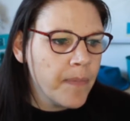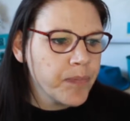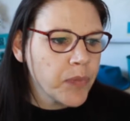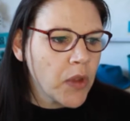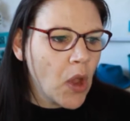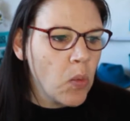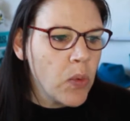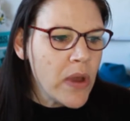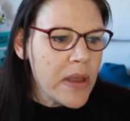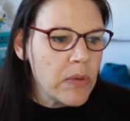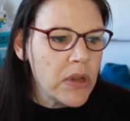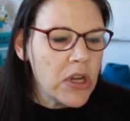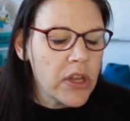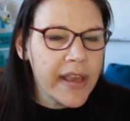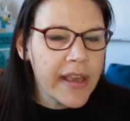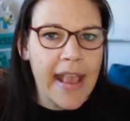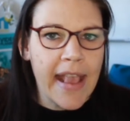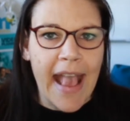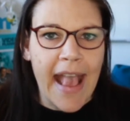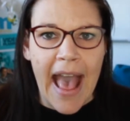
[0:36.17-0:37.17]
we were
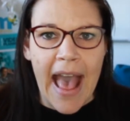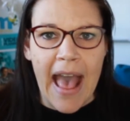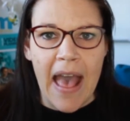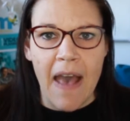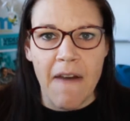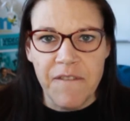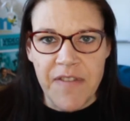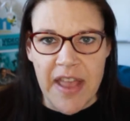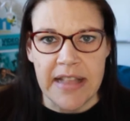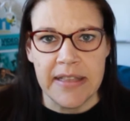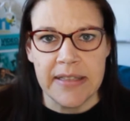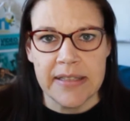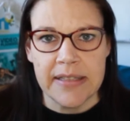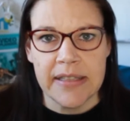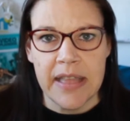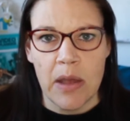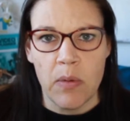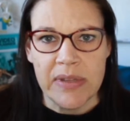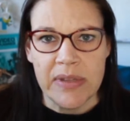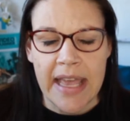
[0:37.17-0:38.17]
looking at events
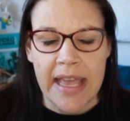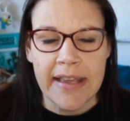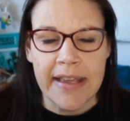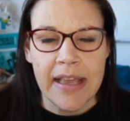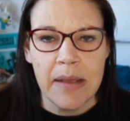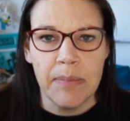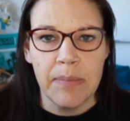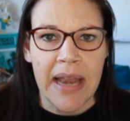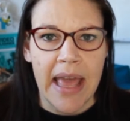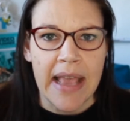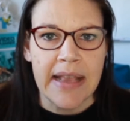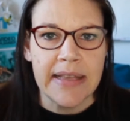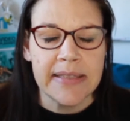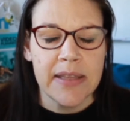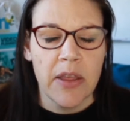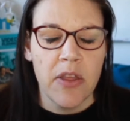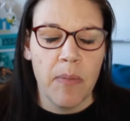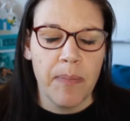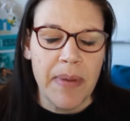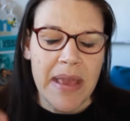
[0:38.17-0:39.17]
that were taking place
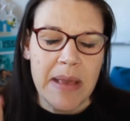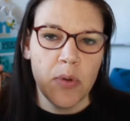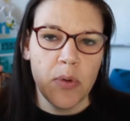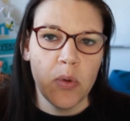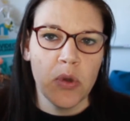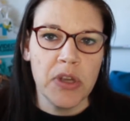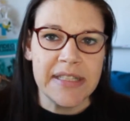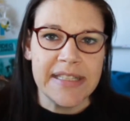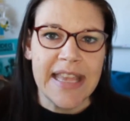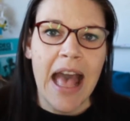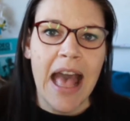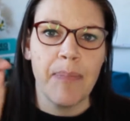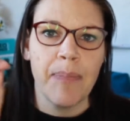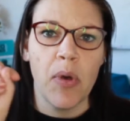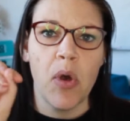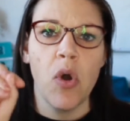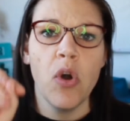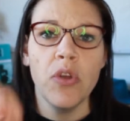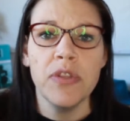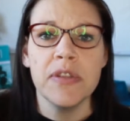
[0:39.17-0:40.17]
so that people could tap
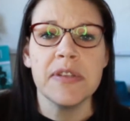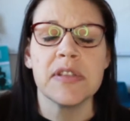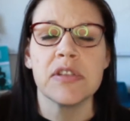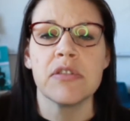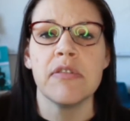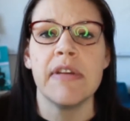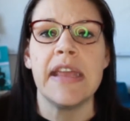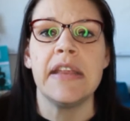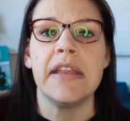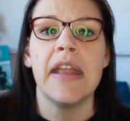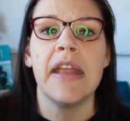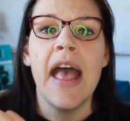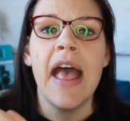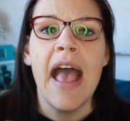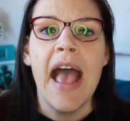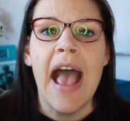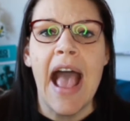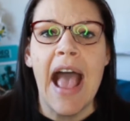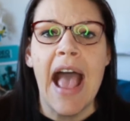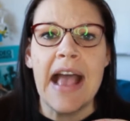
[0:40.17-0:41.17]
on the screen
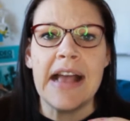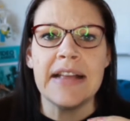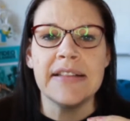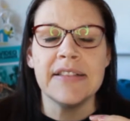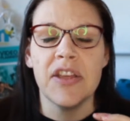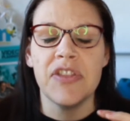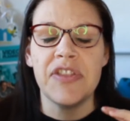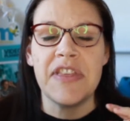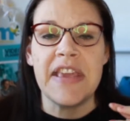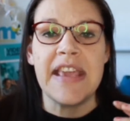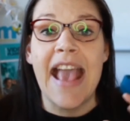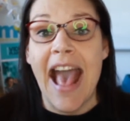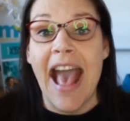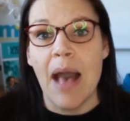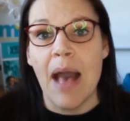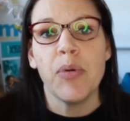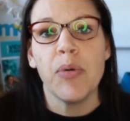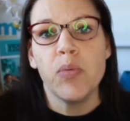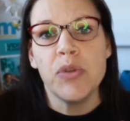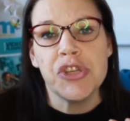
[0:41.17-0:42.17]
and the
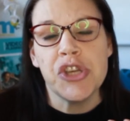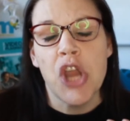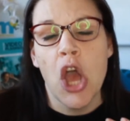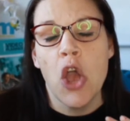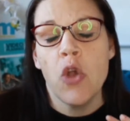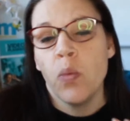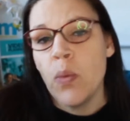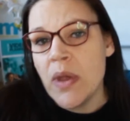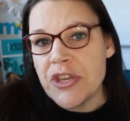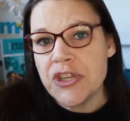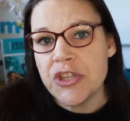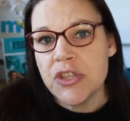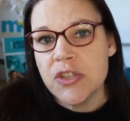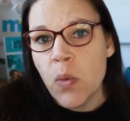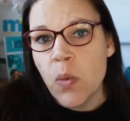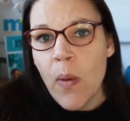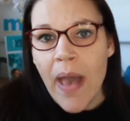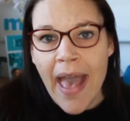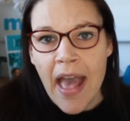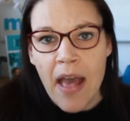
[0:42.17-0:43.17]
app would know which
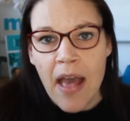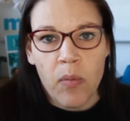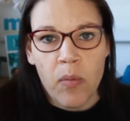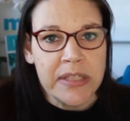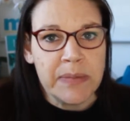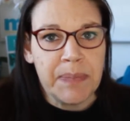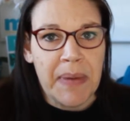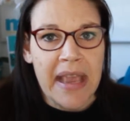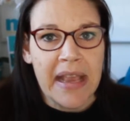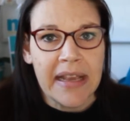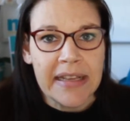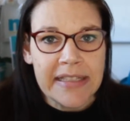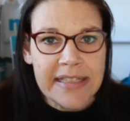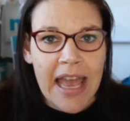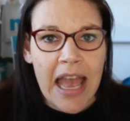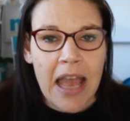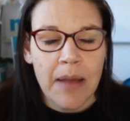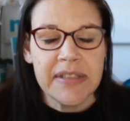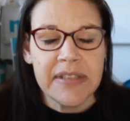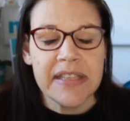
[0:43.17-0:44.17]
square was being
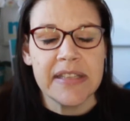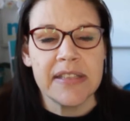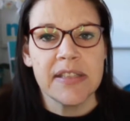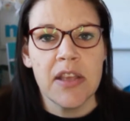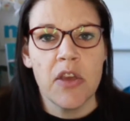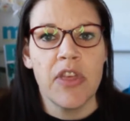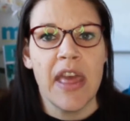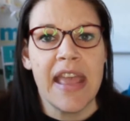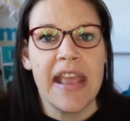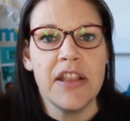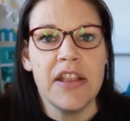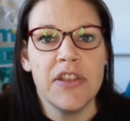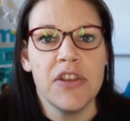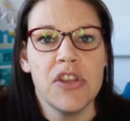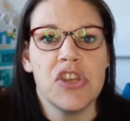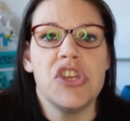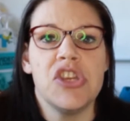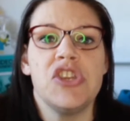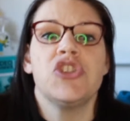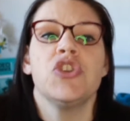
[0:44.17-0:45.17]
tapped, so that in
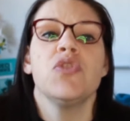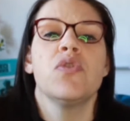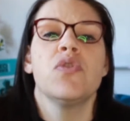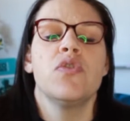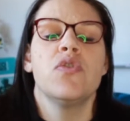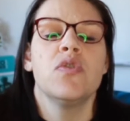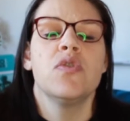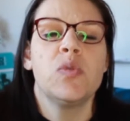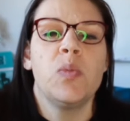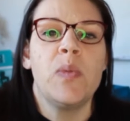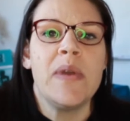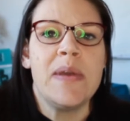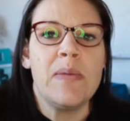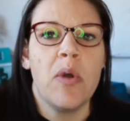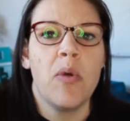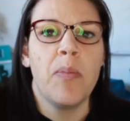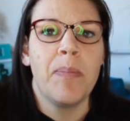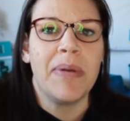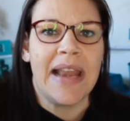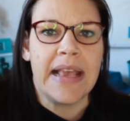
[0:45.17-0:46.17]
due course we
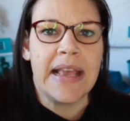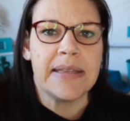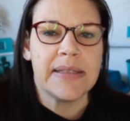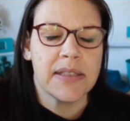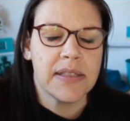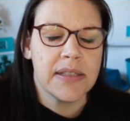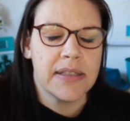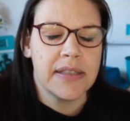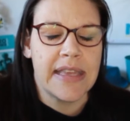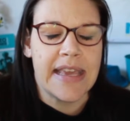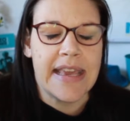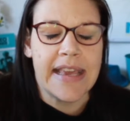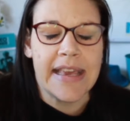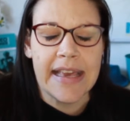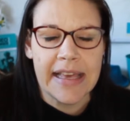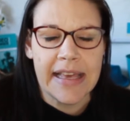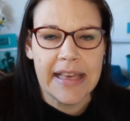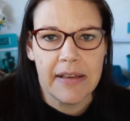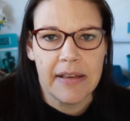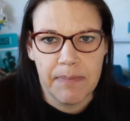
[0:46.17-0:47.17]
will place the
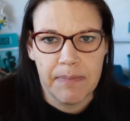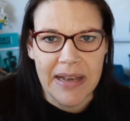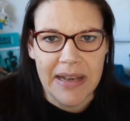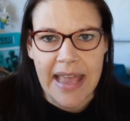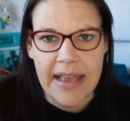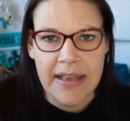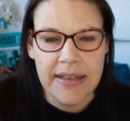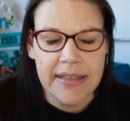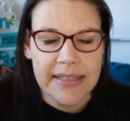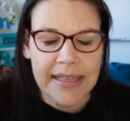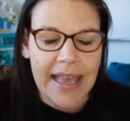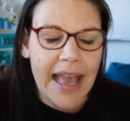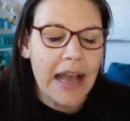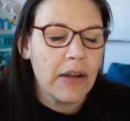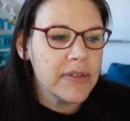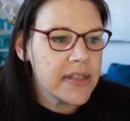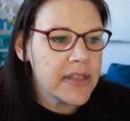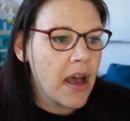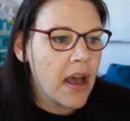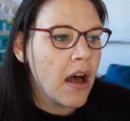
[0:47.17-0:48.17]
player's
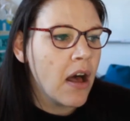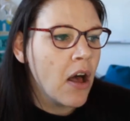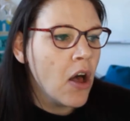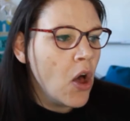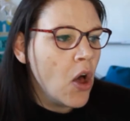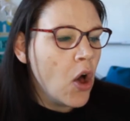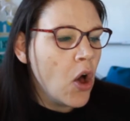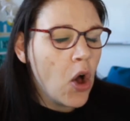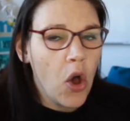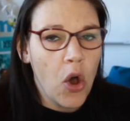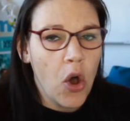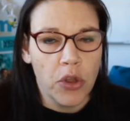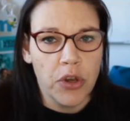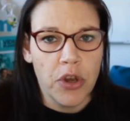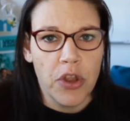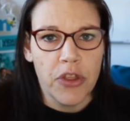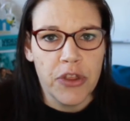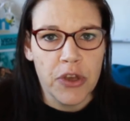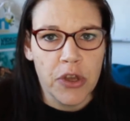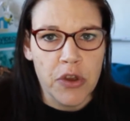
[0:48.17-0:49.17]
counter on
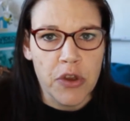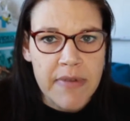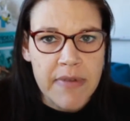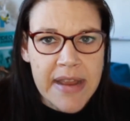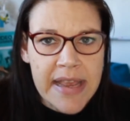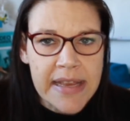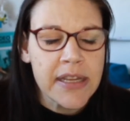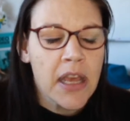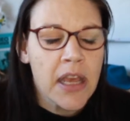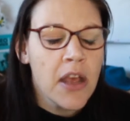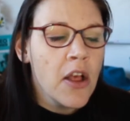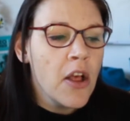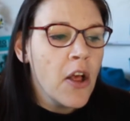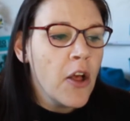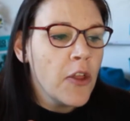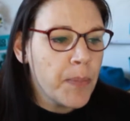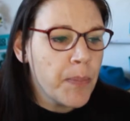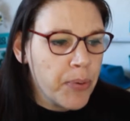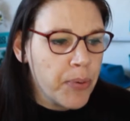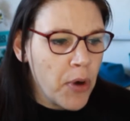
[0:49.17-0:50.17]
the grid.
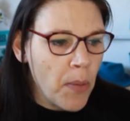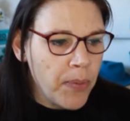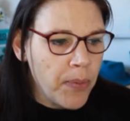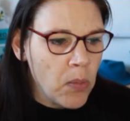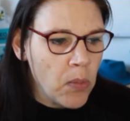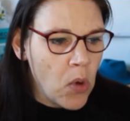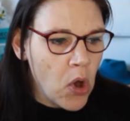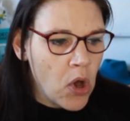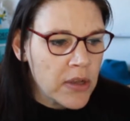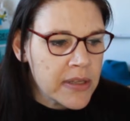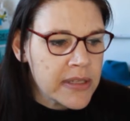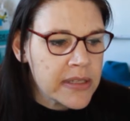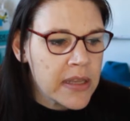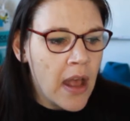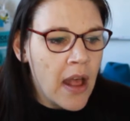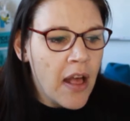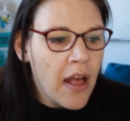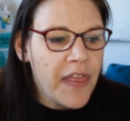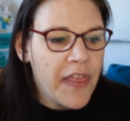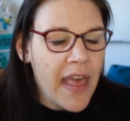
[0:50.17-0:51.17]
The problem was
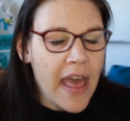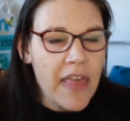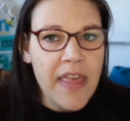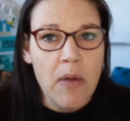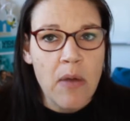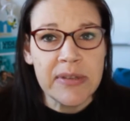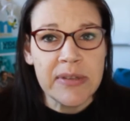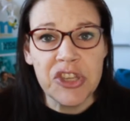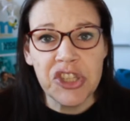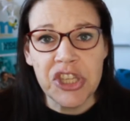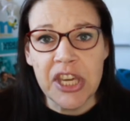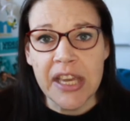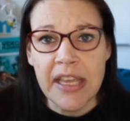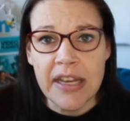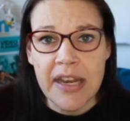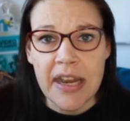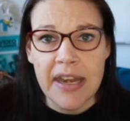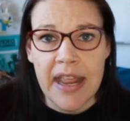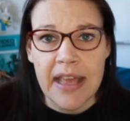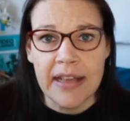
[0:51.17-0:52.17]
that there was a
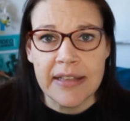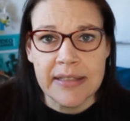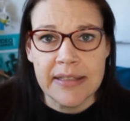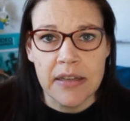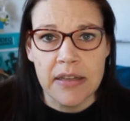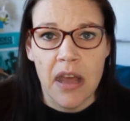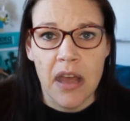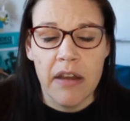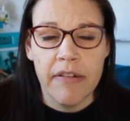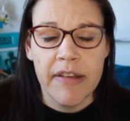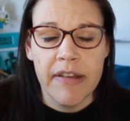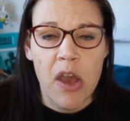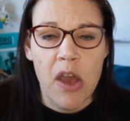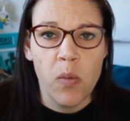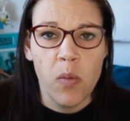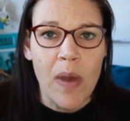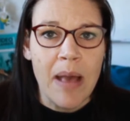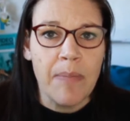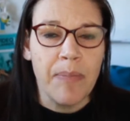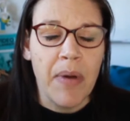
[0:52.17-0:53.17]
chicken and egg scenario
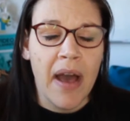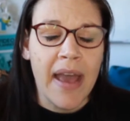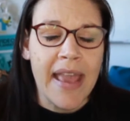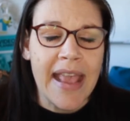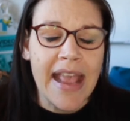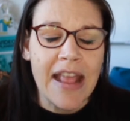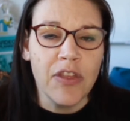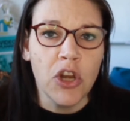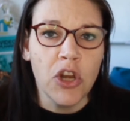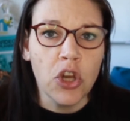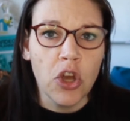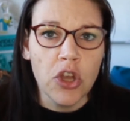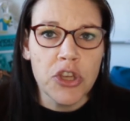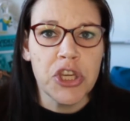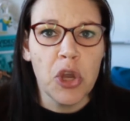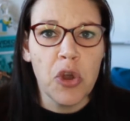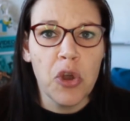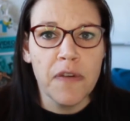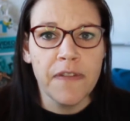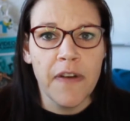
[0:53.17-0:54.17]
whereby in the
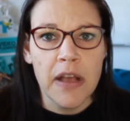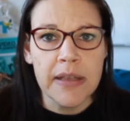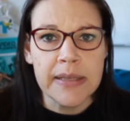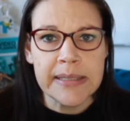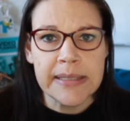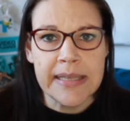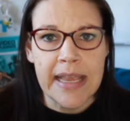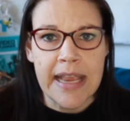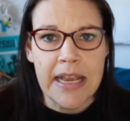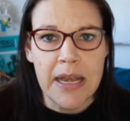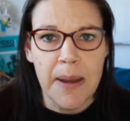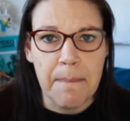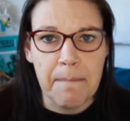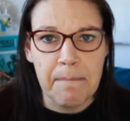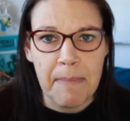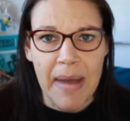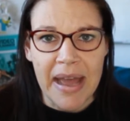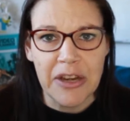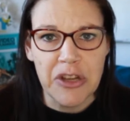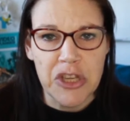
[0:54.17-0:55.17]
logic of our scene
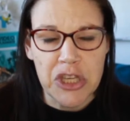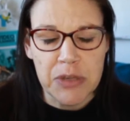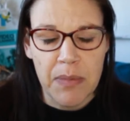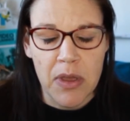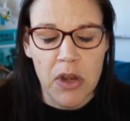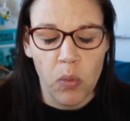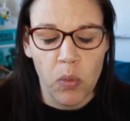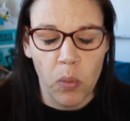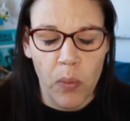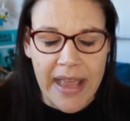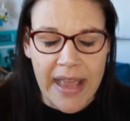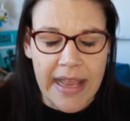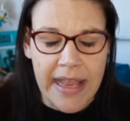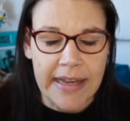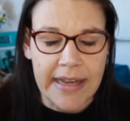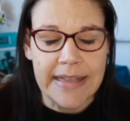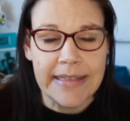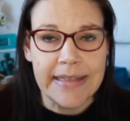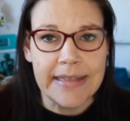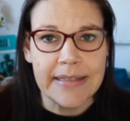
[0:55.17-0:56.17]
management we
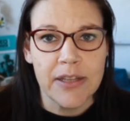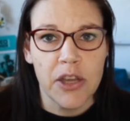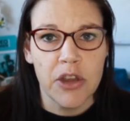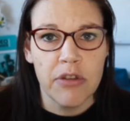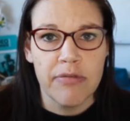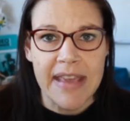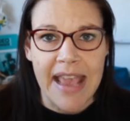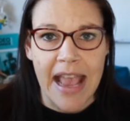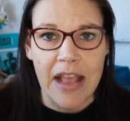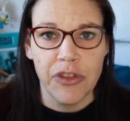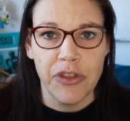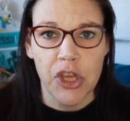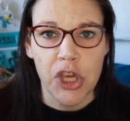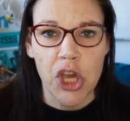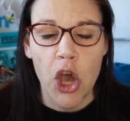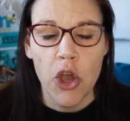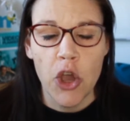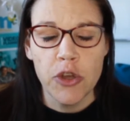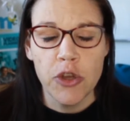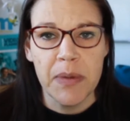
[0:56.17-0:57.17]
needed to create the
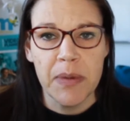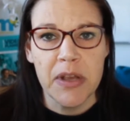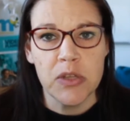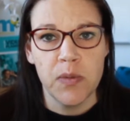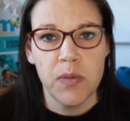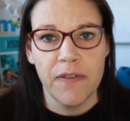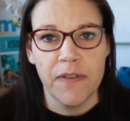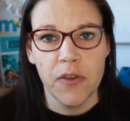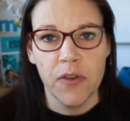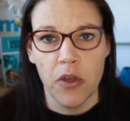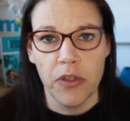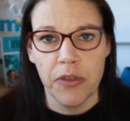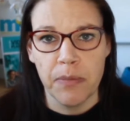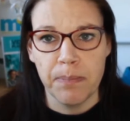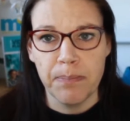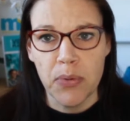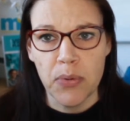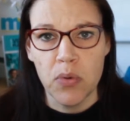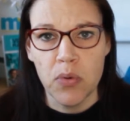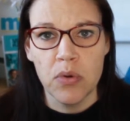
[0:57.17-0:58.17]
code because we've got the
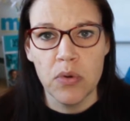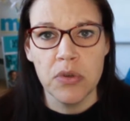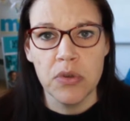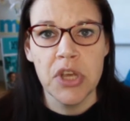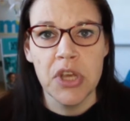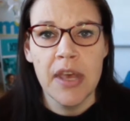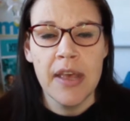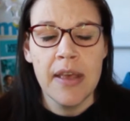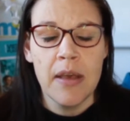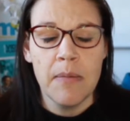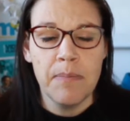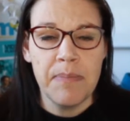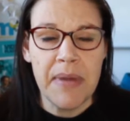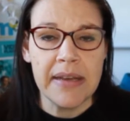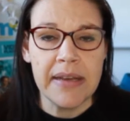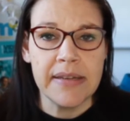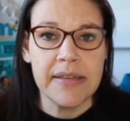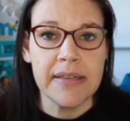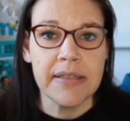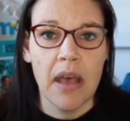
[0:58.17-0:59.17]
board
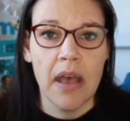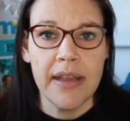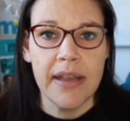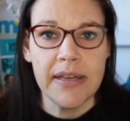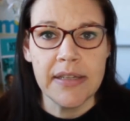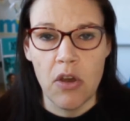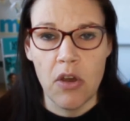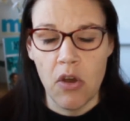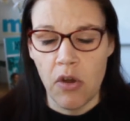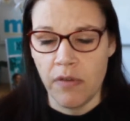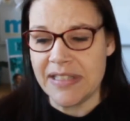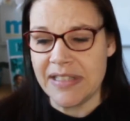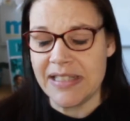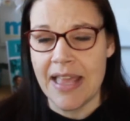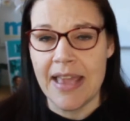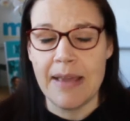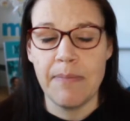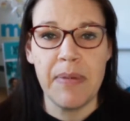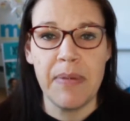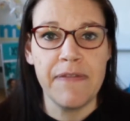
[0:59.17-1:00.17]
being designed
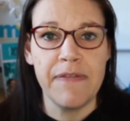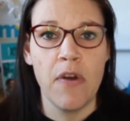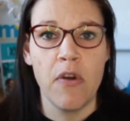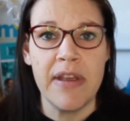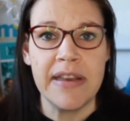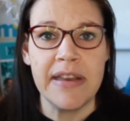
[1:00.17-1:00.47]
obviously before it